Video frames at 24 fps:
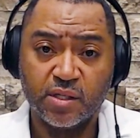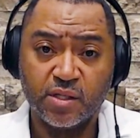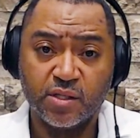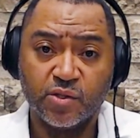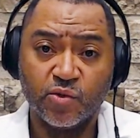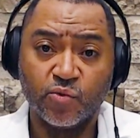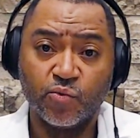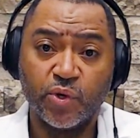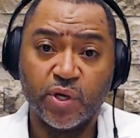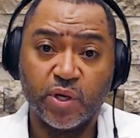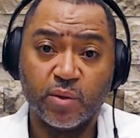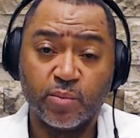
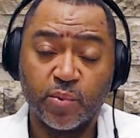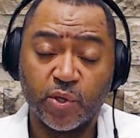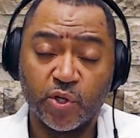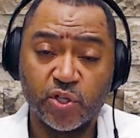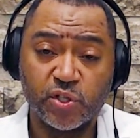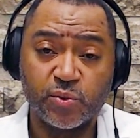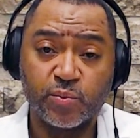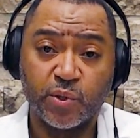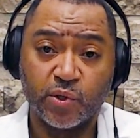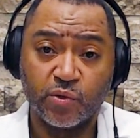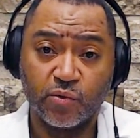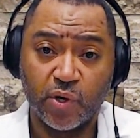the
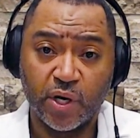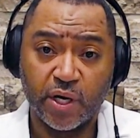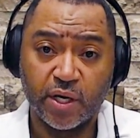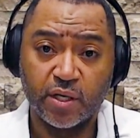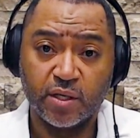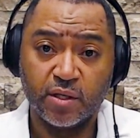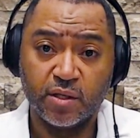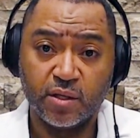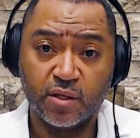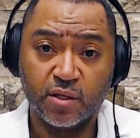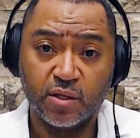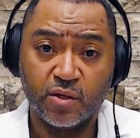reimbursement
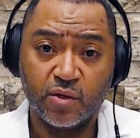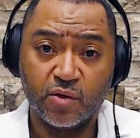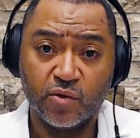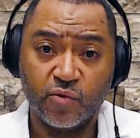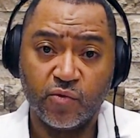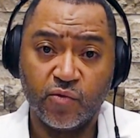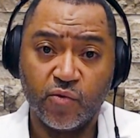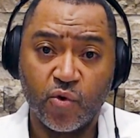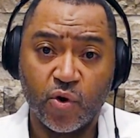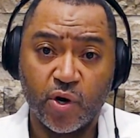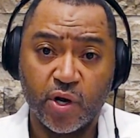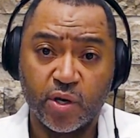rate
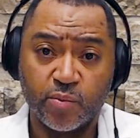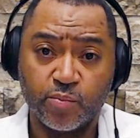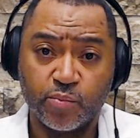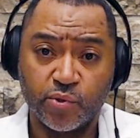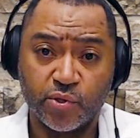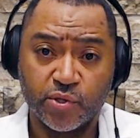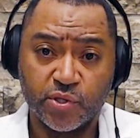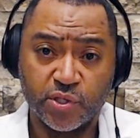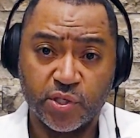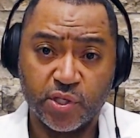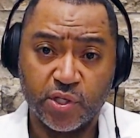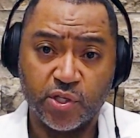for a
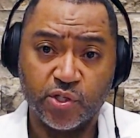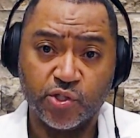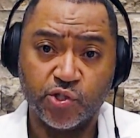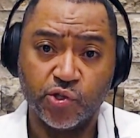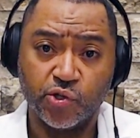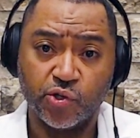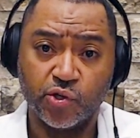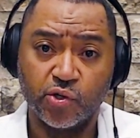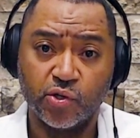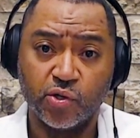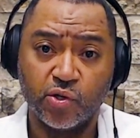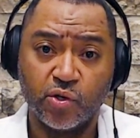
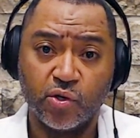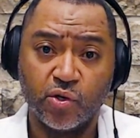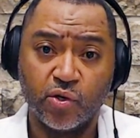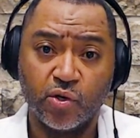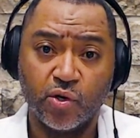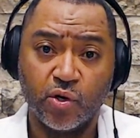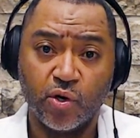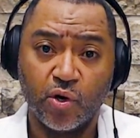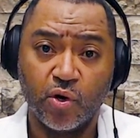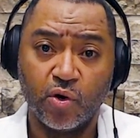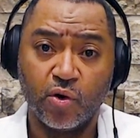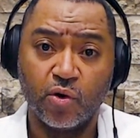procedure
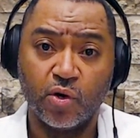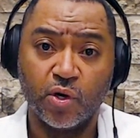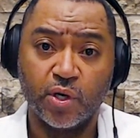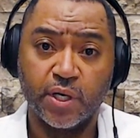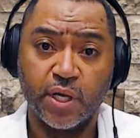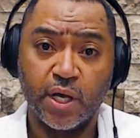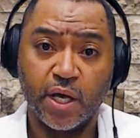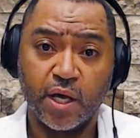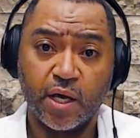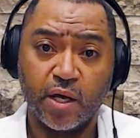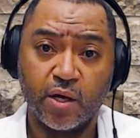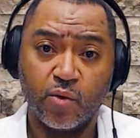on
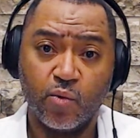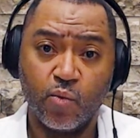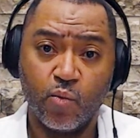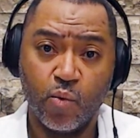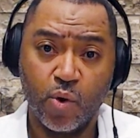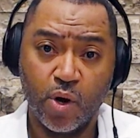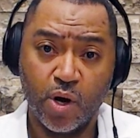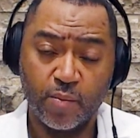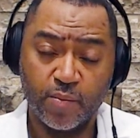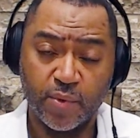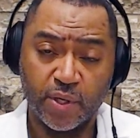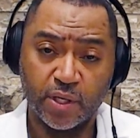a
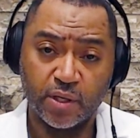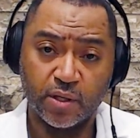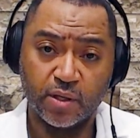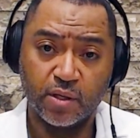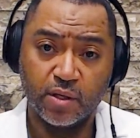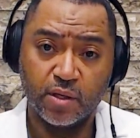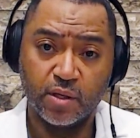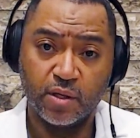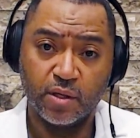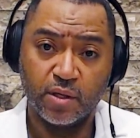woman